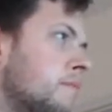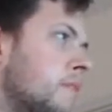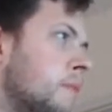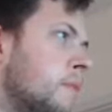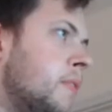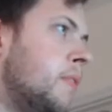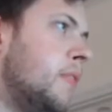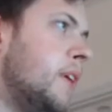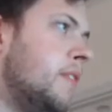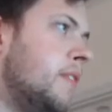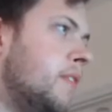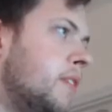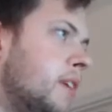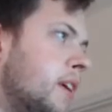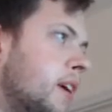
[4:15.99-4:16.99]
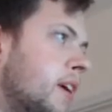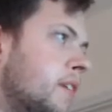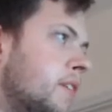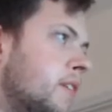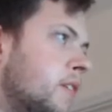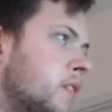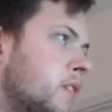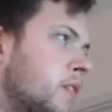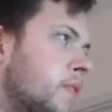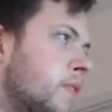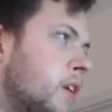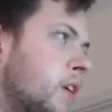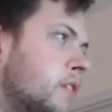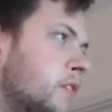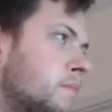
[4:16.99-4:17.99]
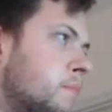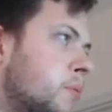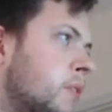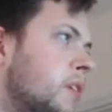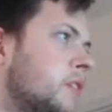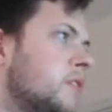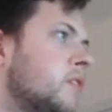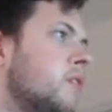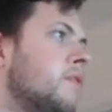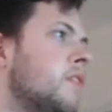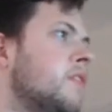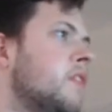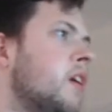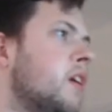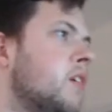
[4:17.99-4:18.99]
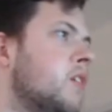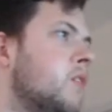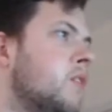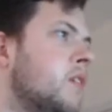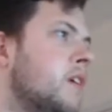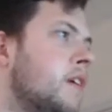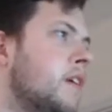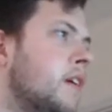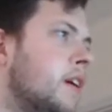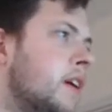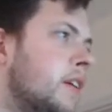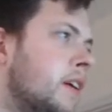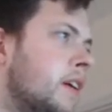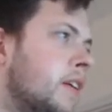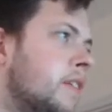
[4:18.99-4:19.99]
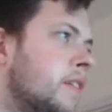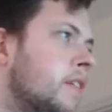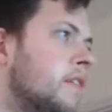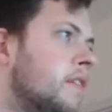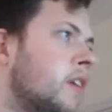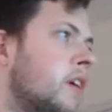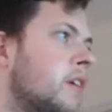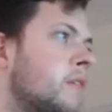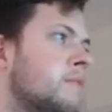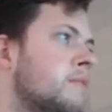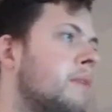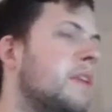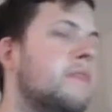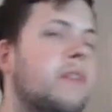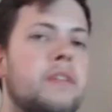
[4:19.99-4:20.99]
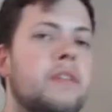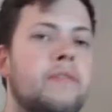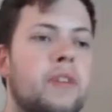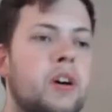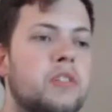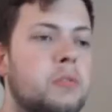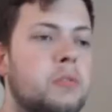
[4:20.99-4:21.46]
remember this is the first point of the circle, and then so we're specifying the first